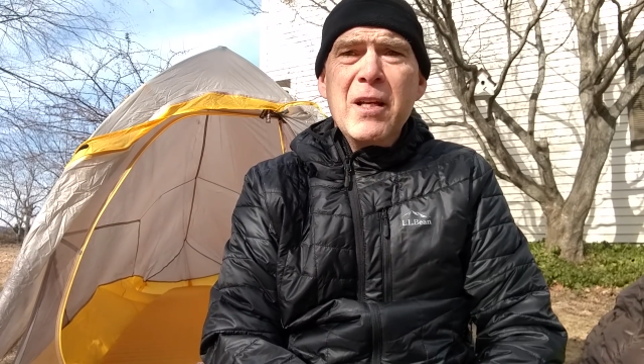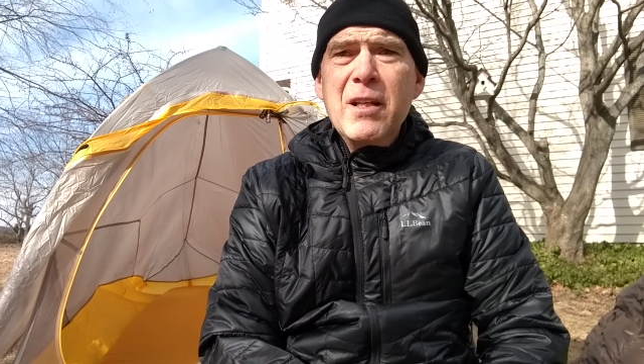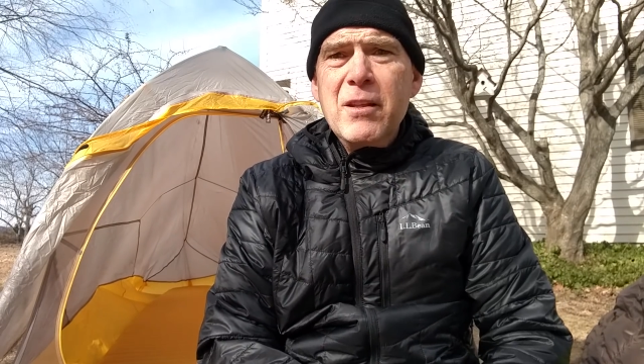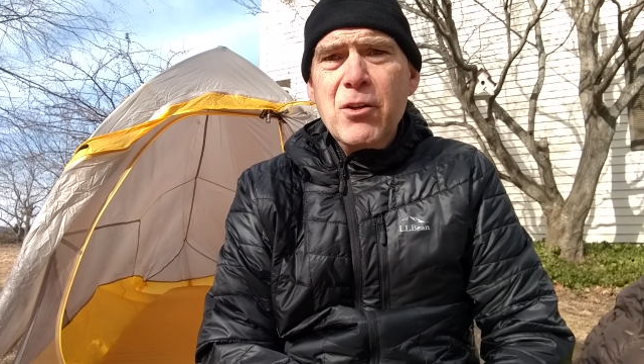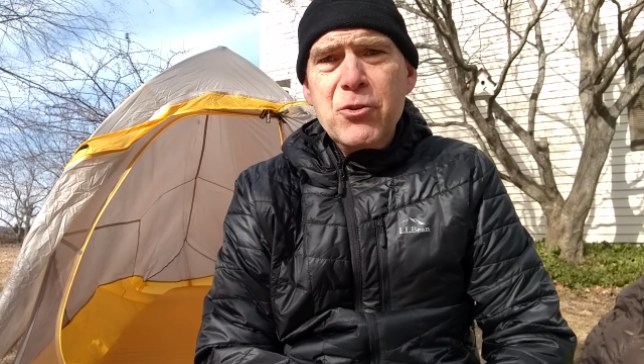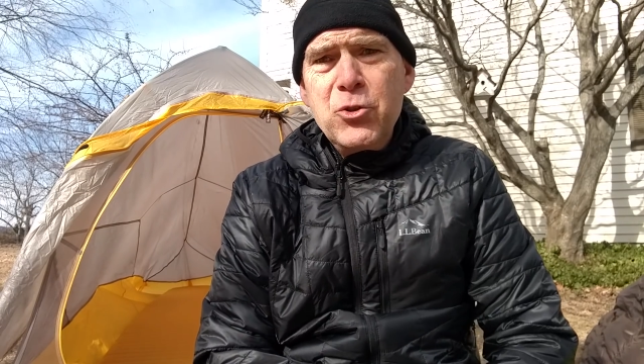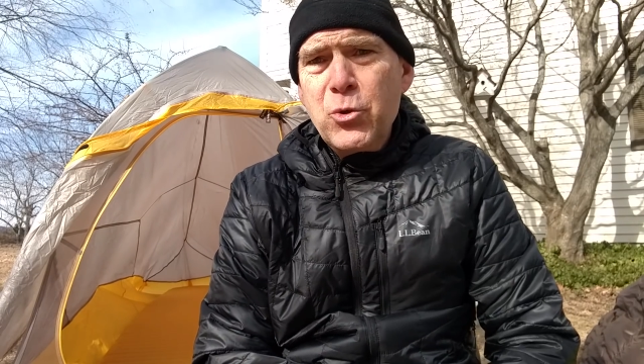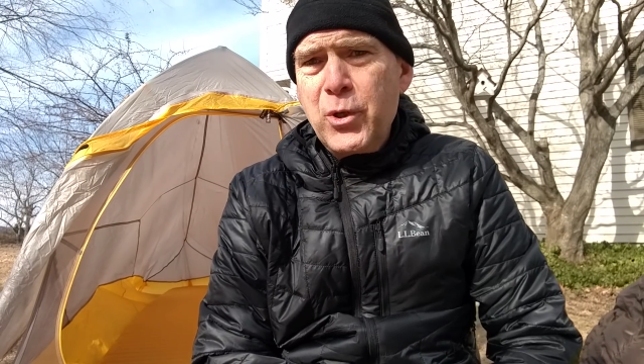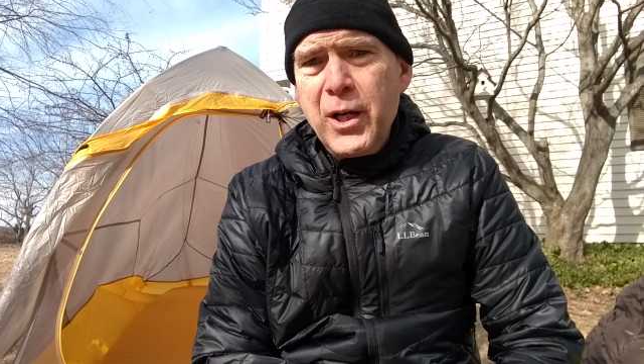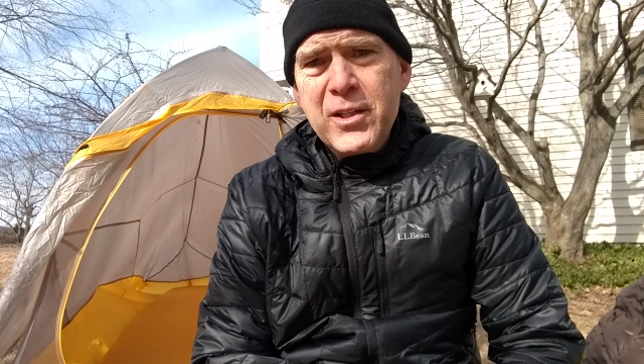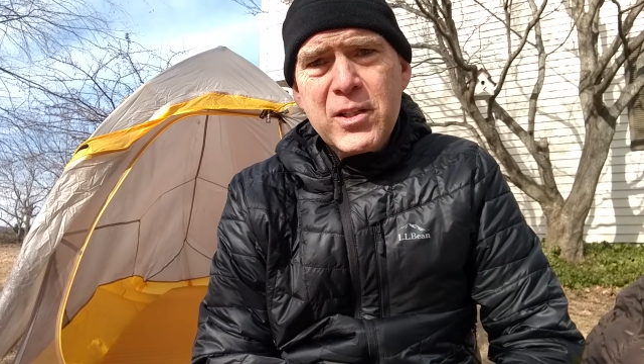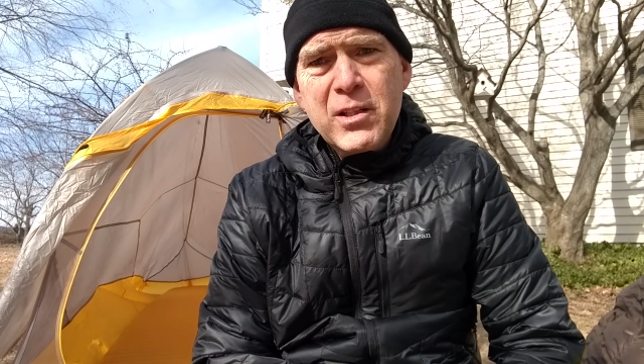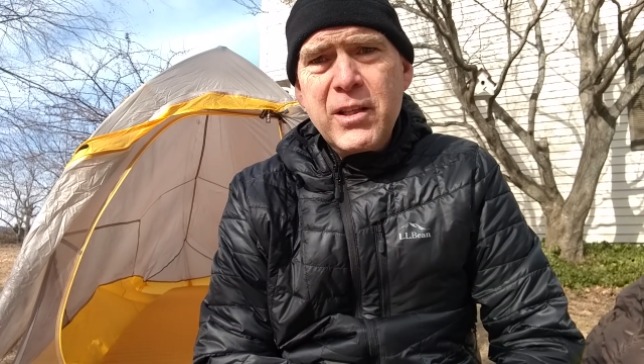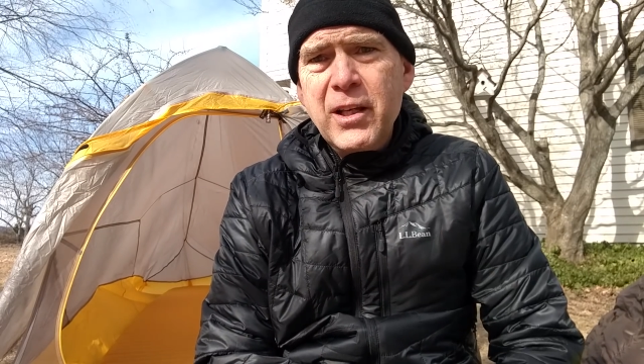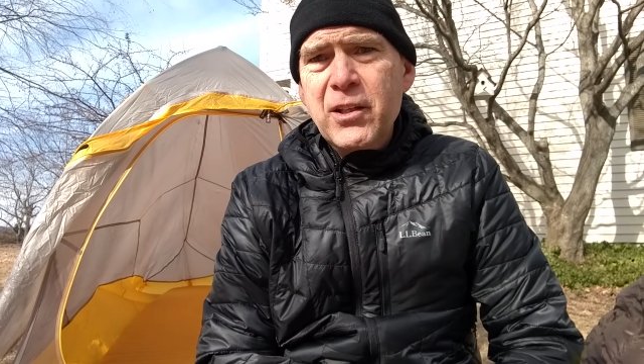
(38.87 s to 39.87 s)
There are two kinds
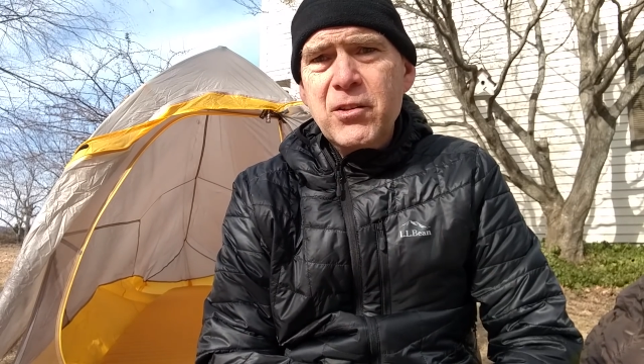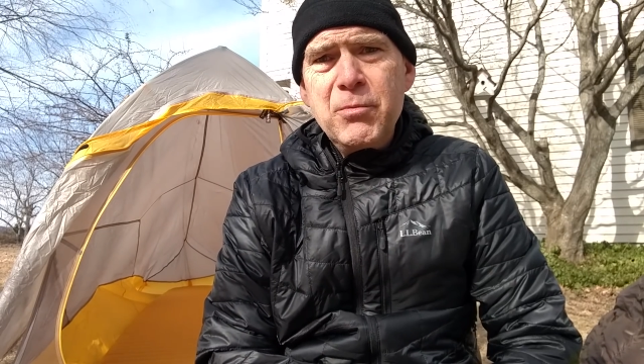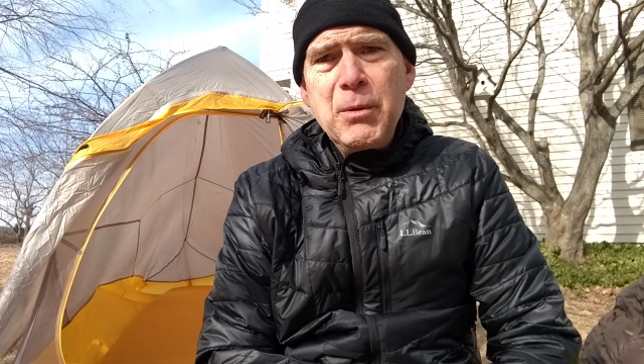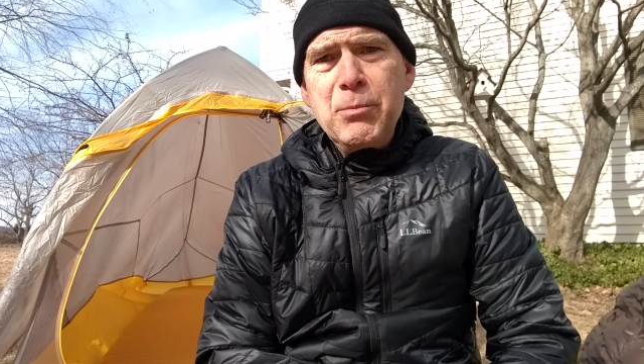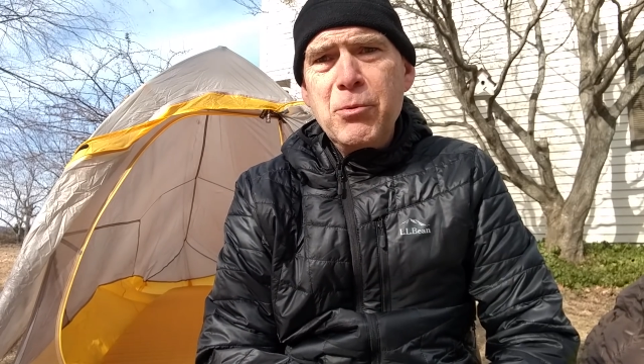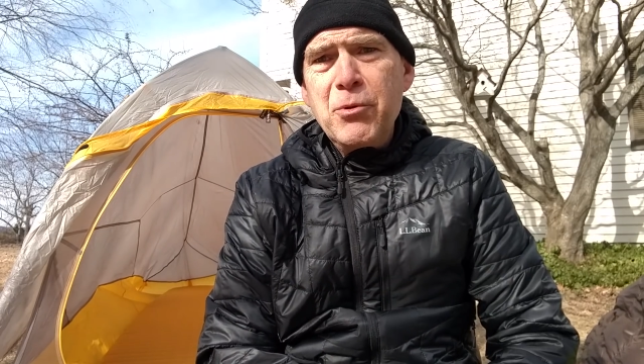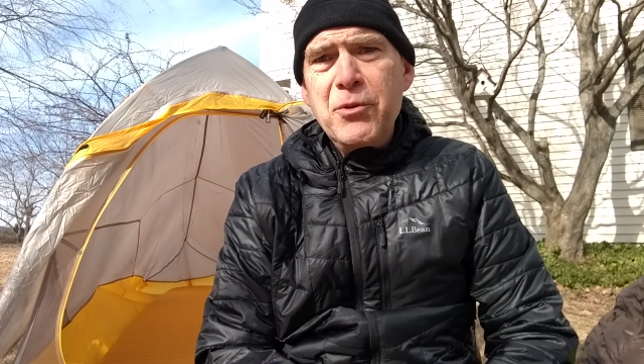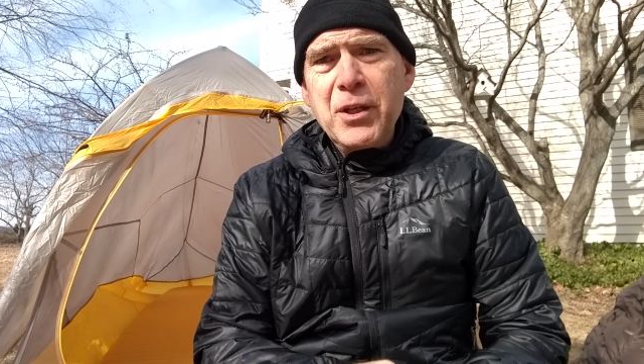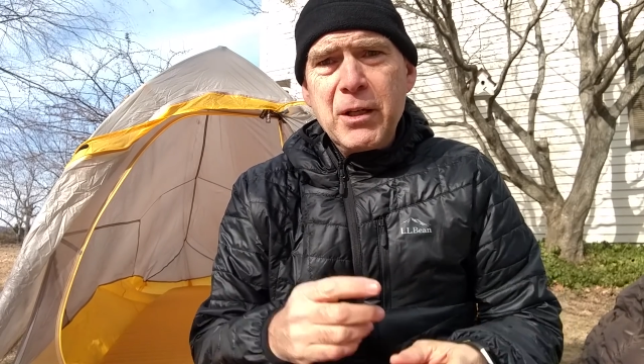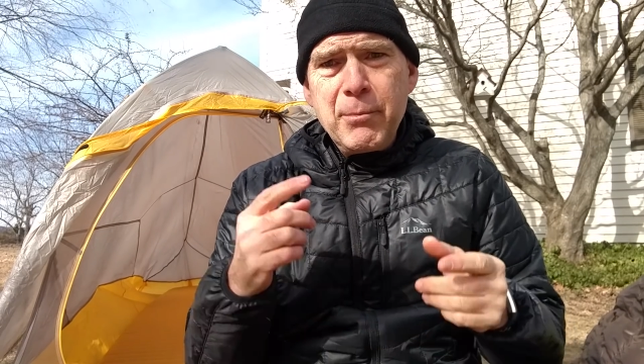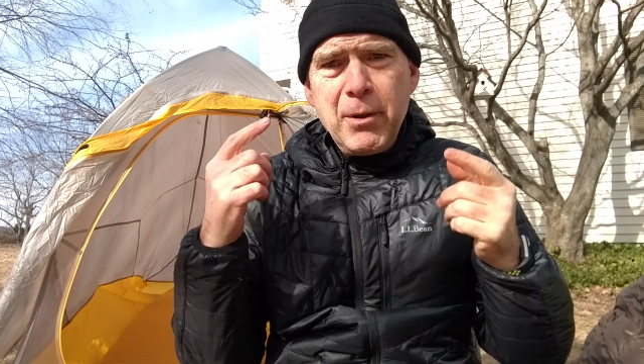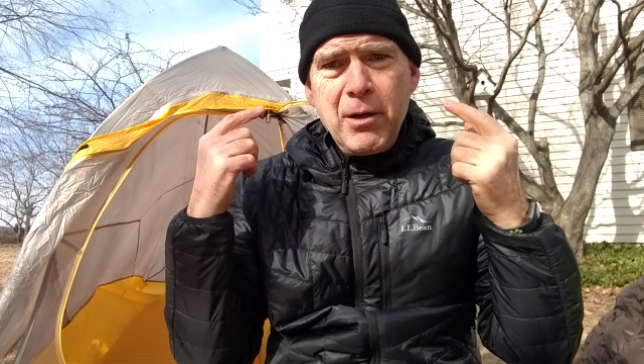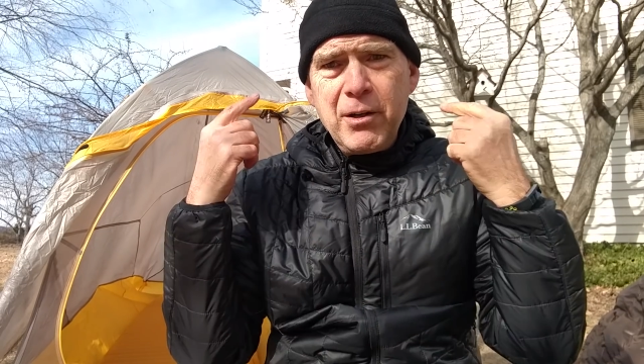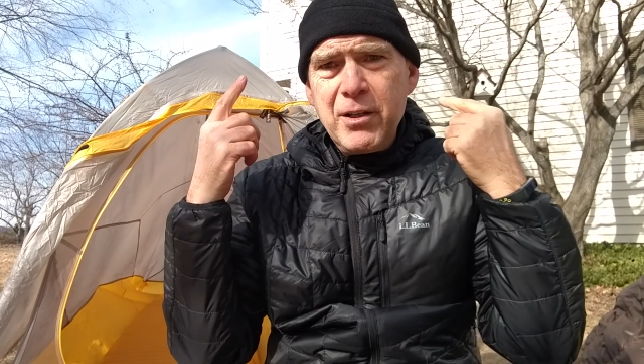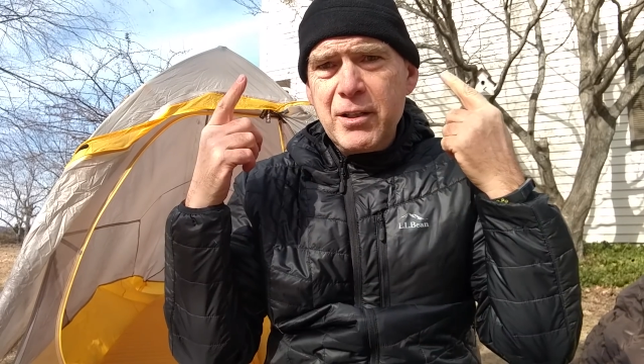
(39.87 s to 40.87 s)
of things people think
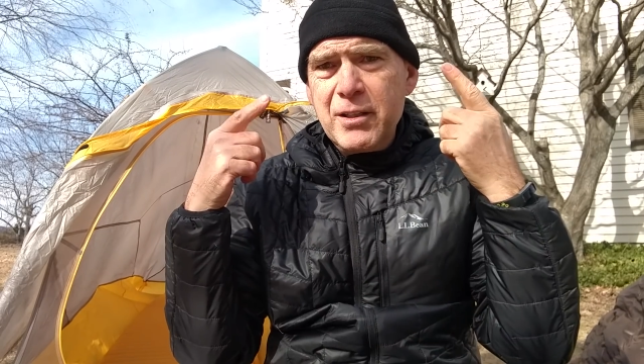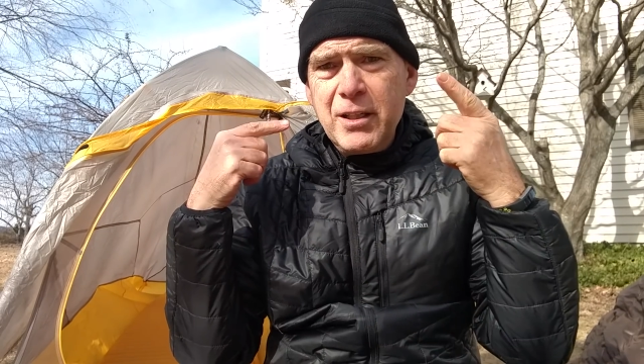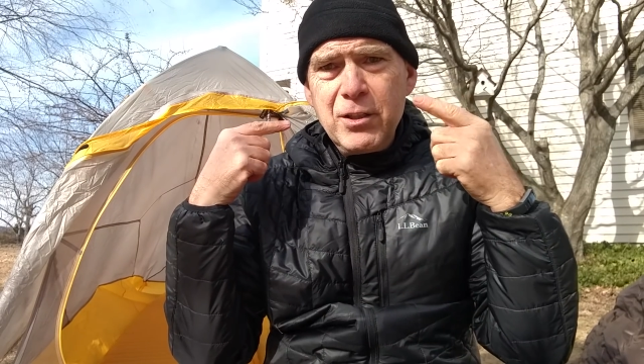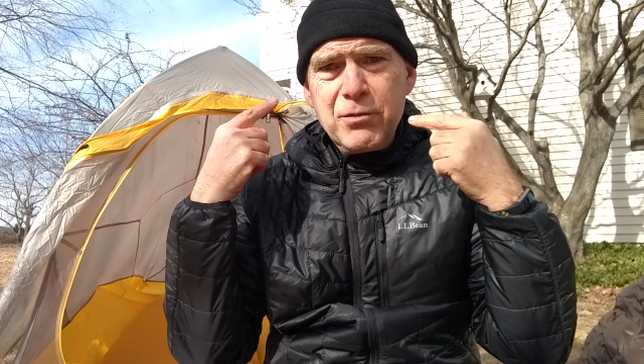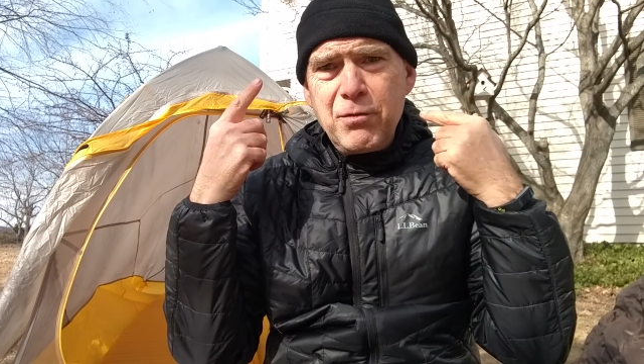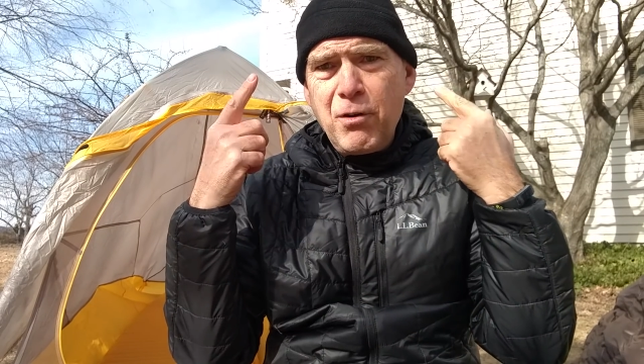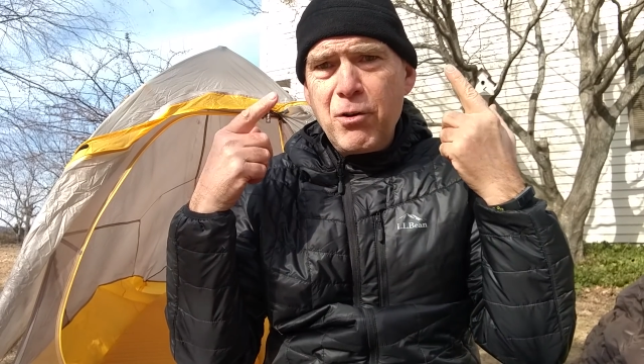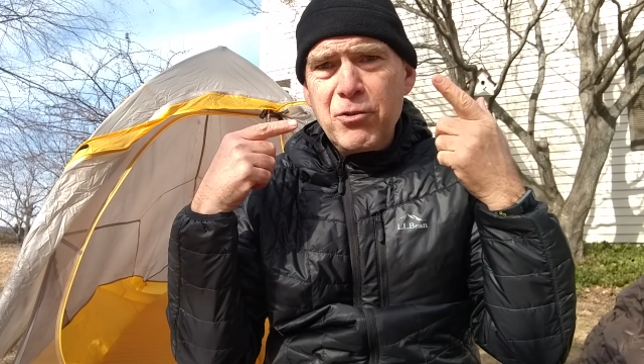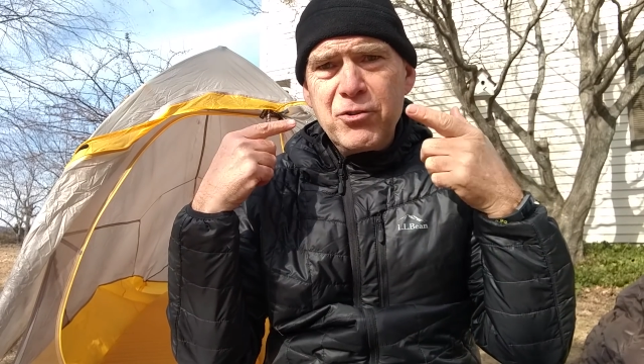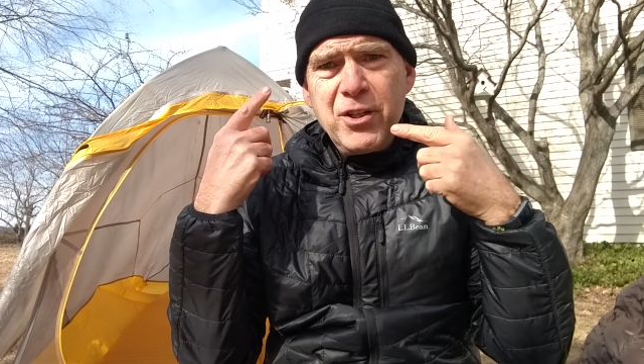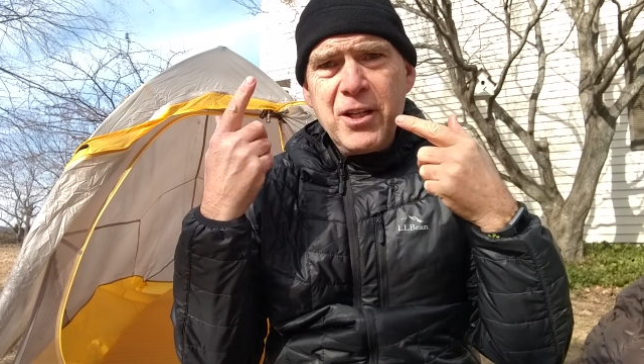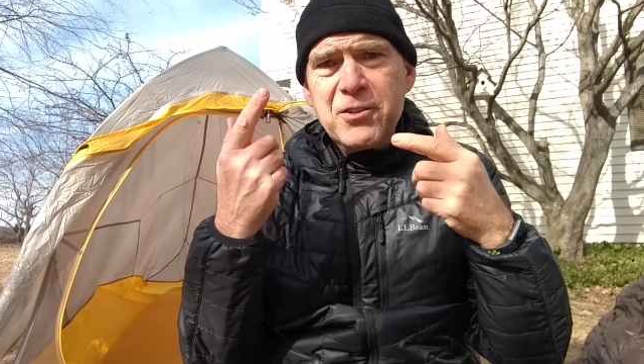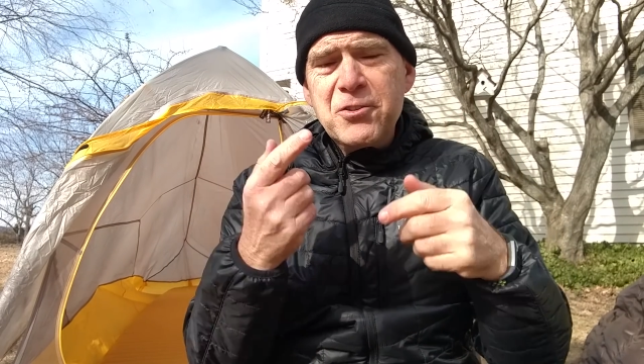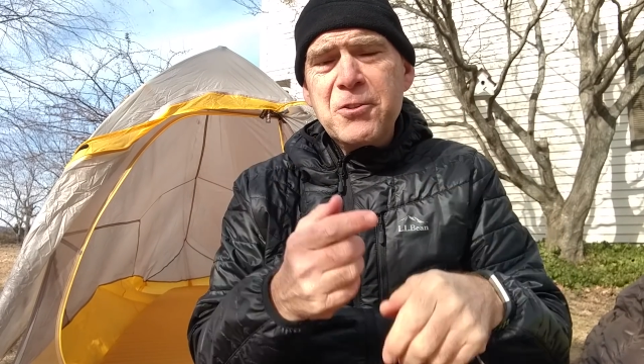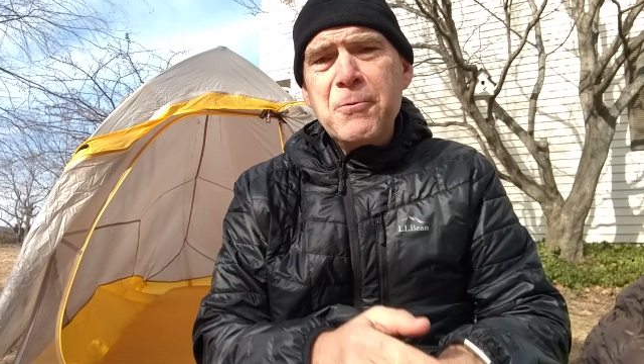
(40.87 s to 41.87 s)
about as far as
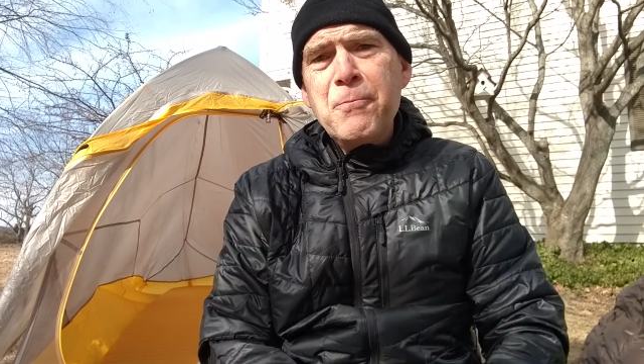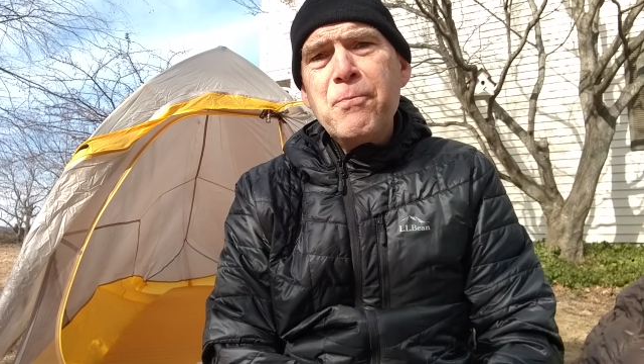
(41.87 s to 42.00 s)
tents.